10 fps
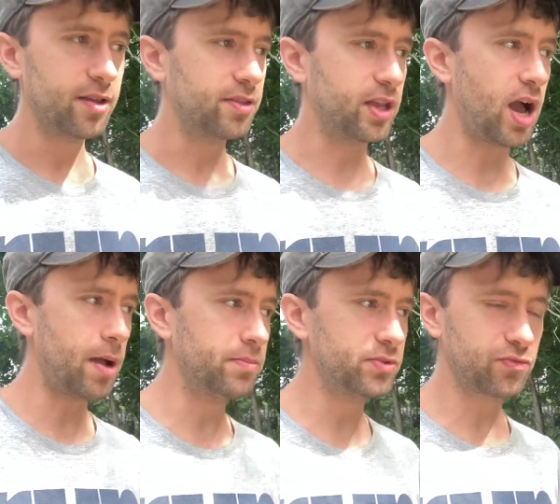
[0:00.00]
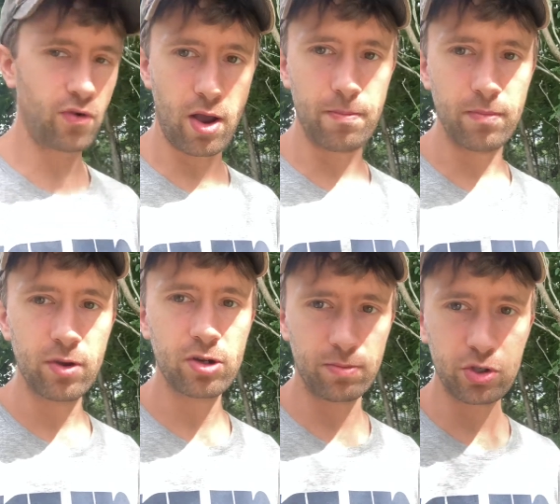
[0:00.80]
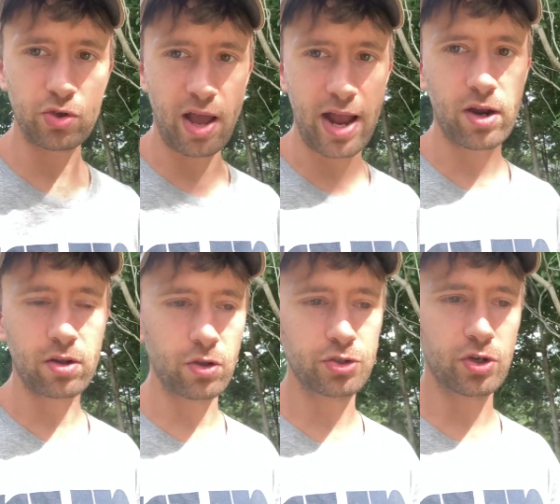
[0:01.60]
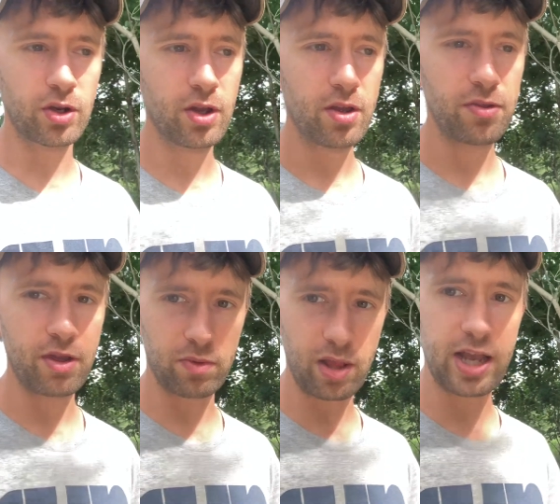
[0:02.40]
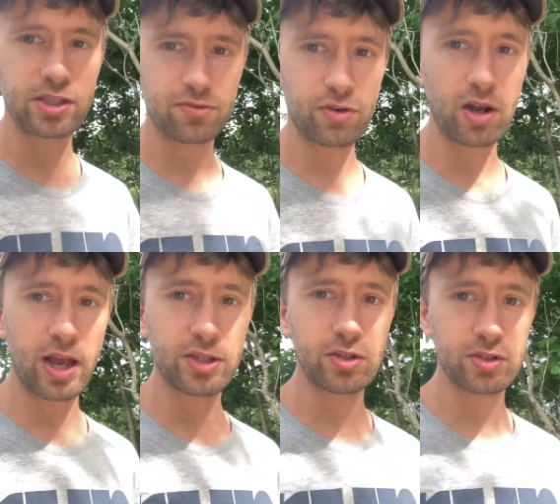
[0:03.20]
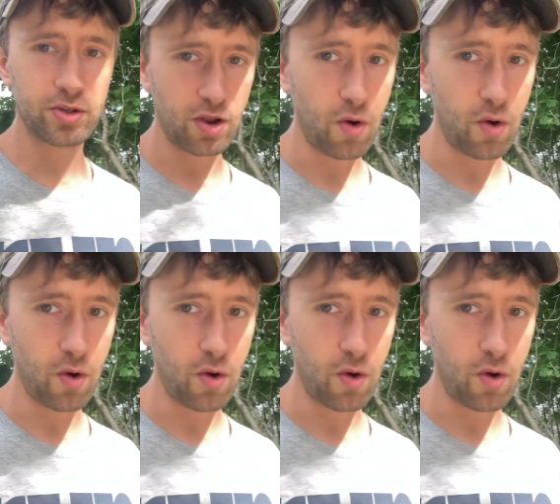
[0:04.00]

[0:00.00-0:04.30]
that comes from commercial agriculture that relies on fertilizers,